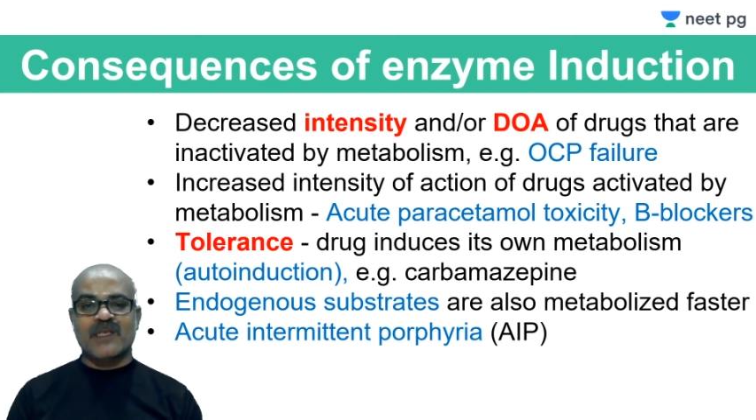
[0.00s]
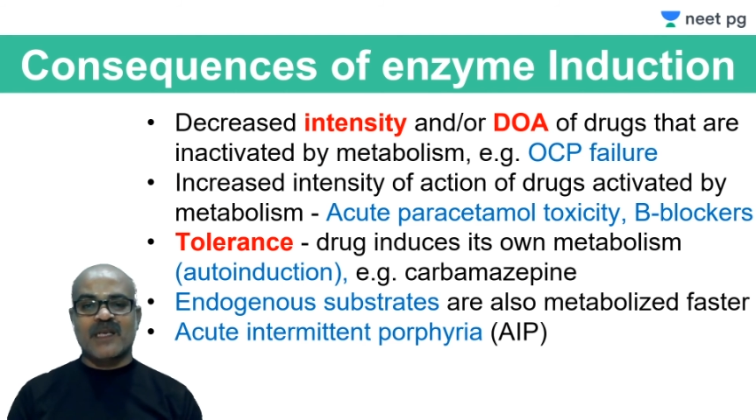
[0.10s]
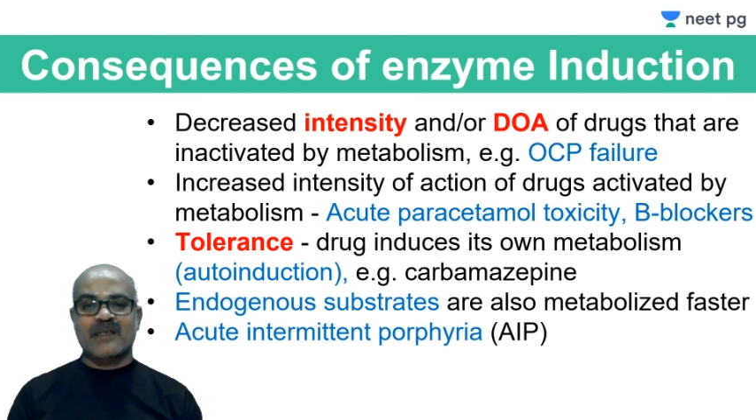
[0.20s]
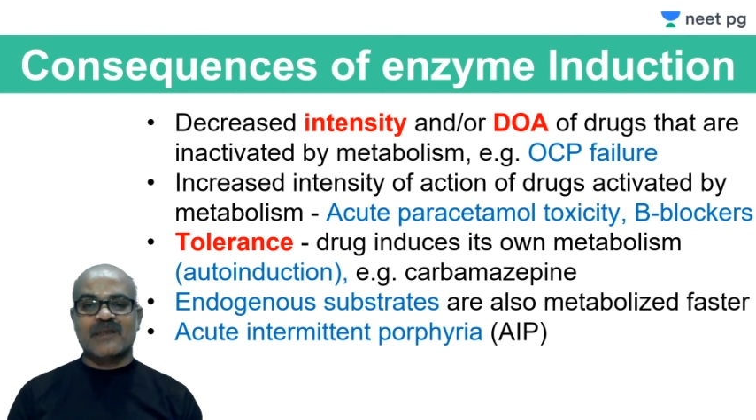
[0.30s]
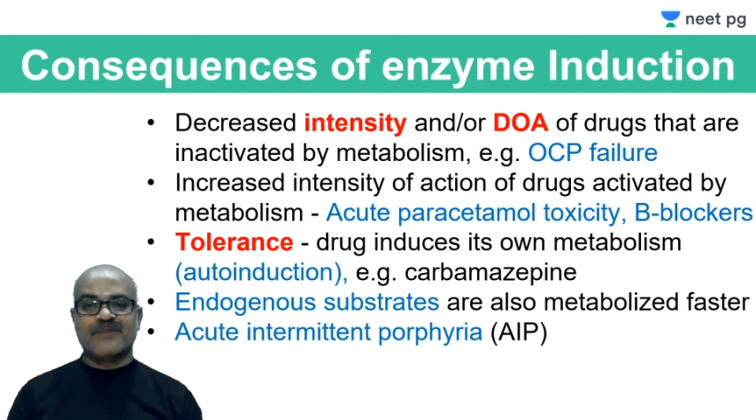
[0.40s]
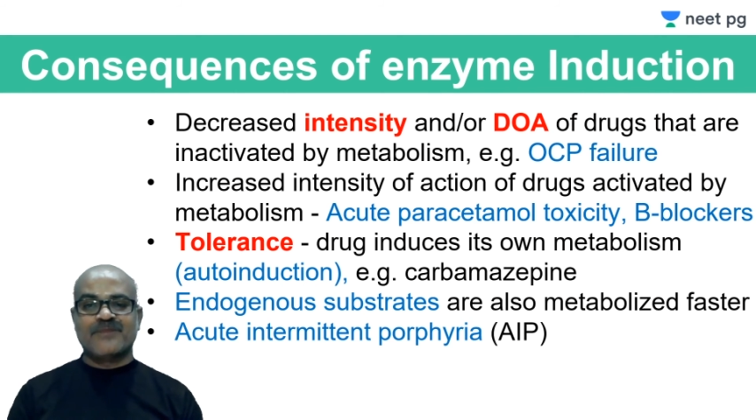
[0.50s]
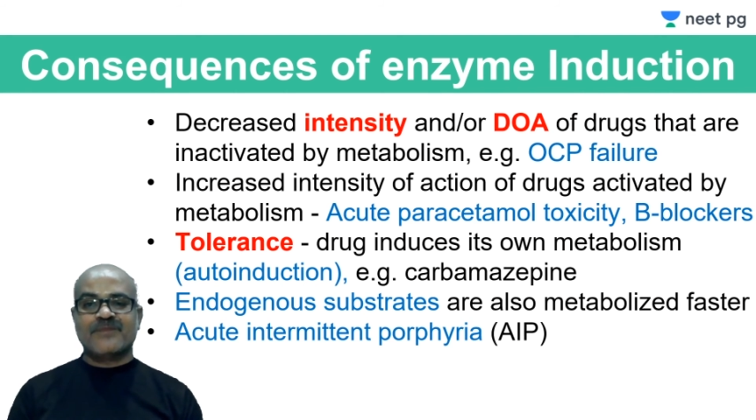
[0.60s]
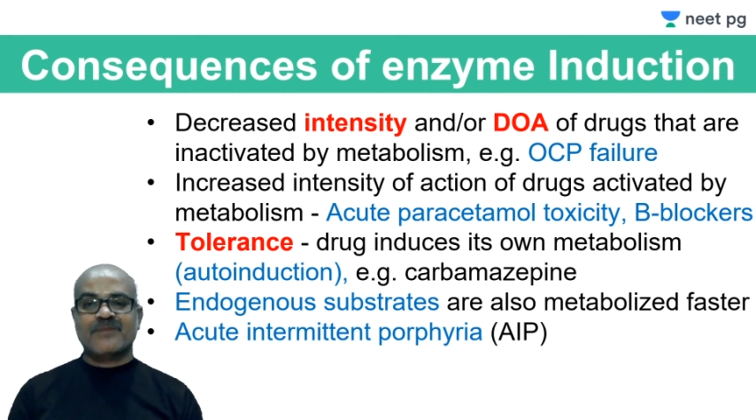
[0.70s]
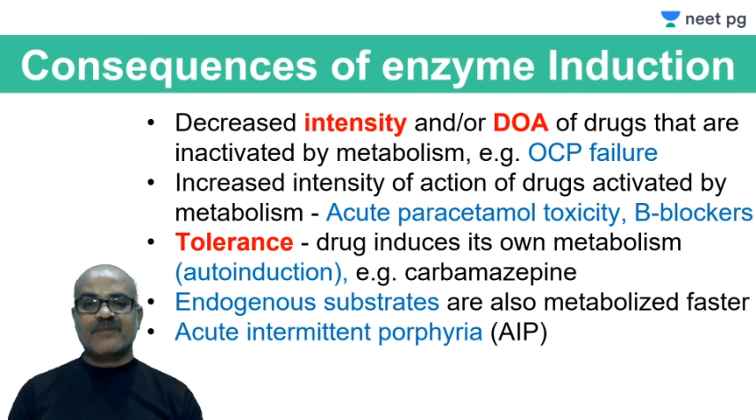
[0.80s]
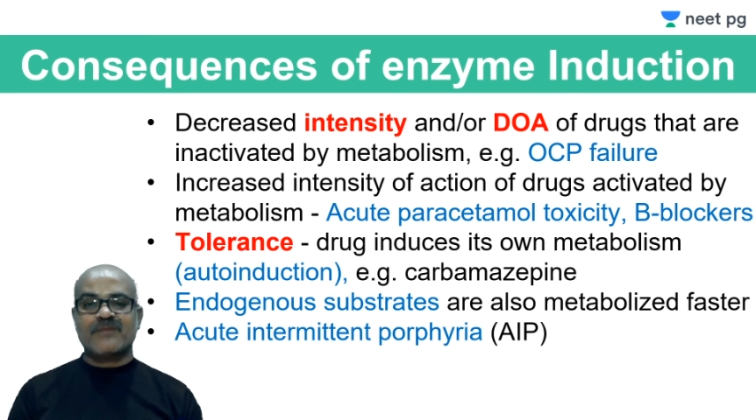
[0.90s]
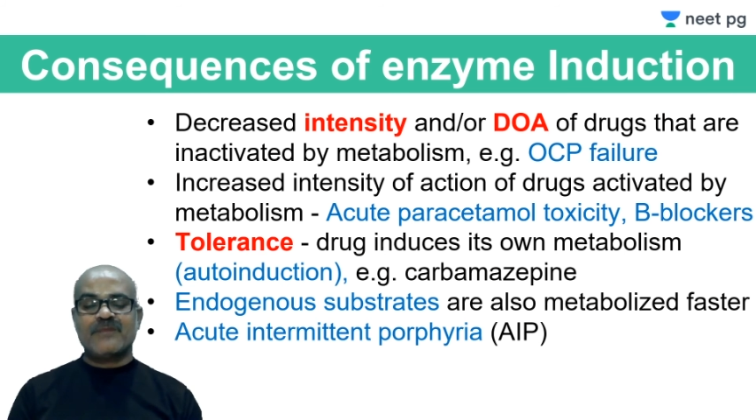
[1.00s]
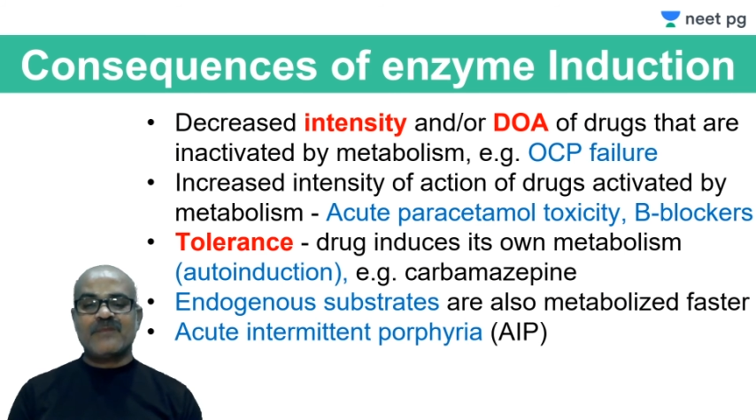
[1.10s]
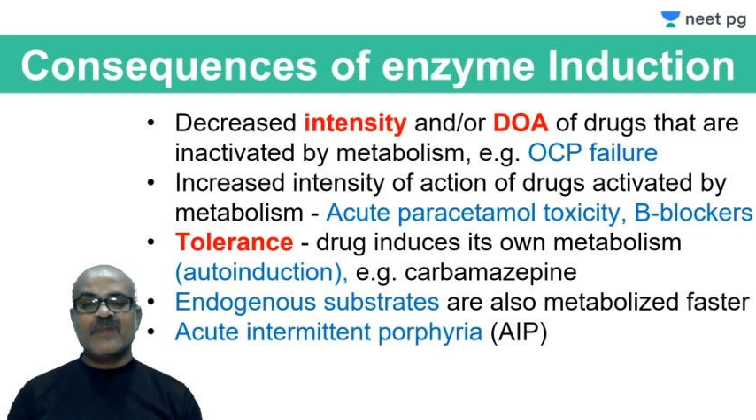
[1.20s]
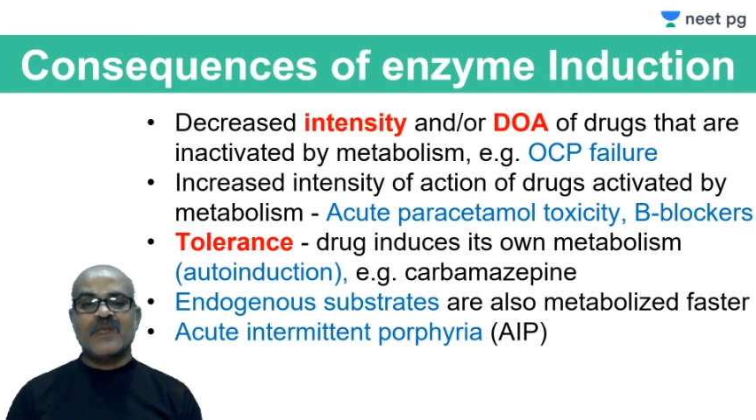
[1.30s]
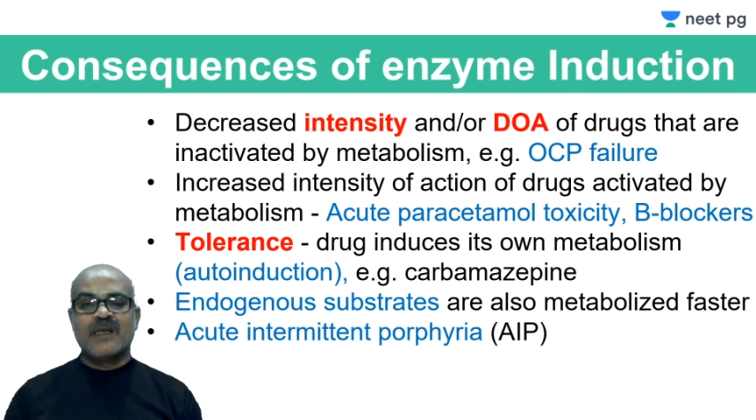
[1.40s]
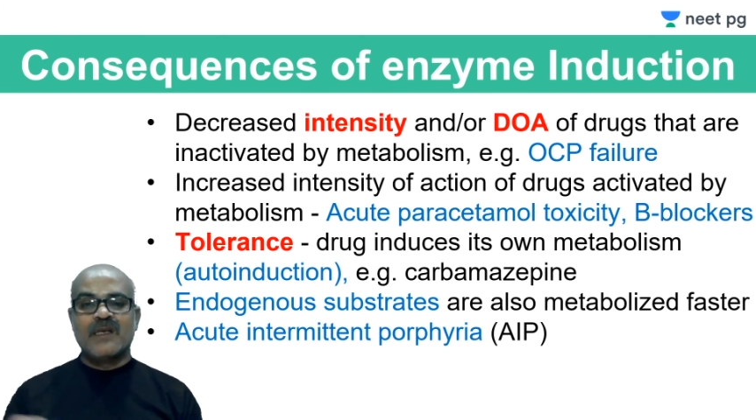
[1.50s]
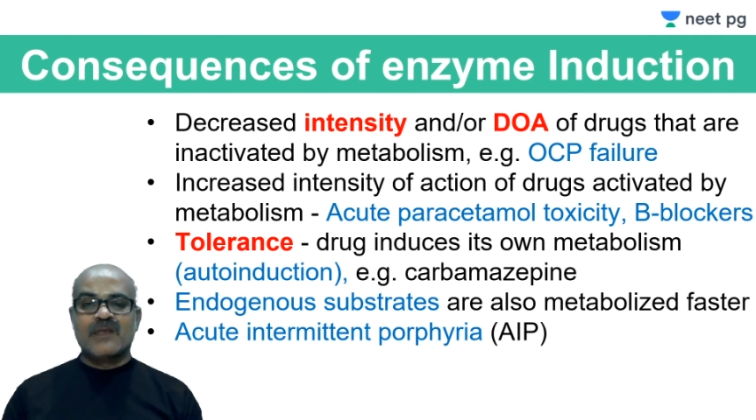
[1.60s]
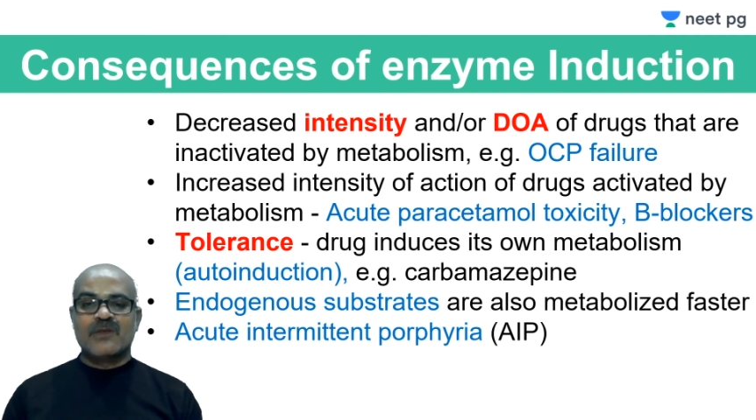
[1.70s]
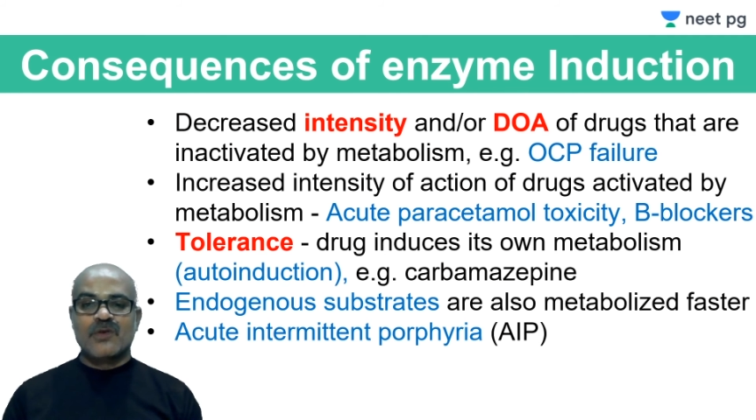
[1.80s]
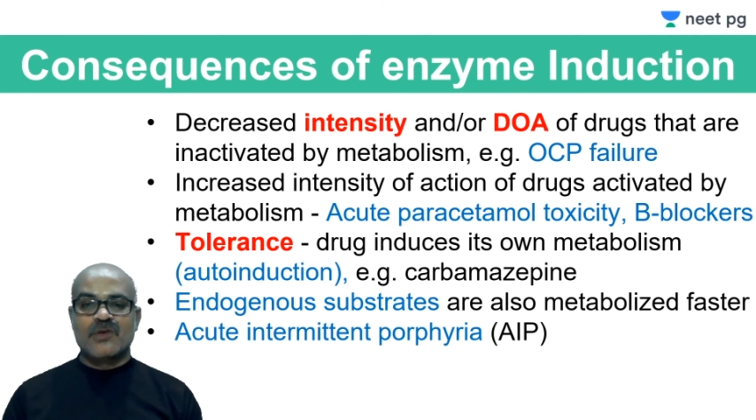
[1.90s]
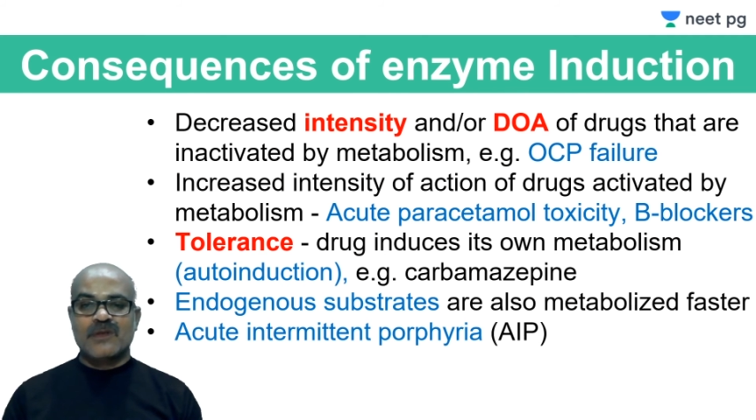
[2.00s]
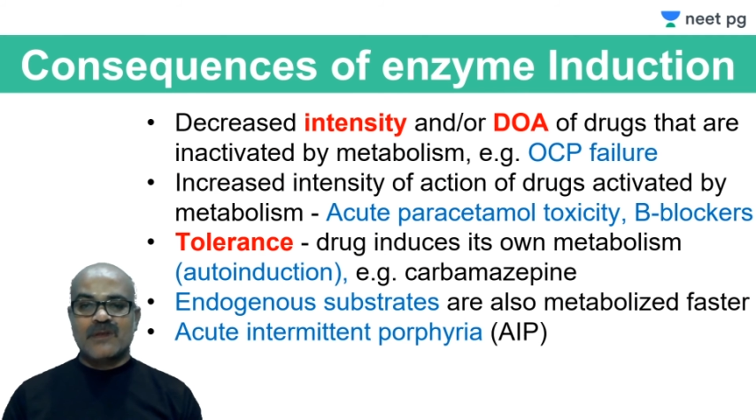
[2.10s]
drug. So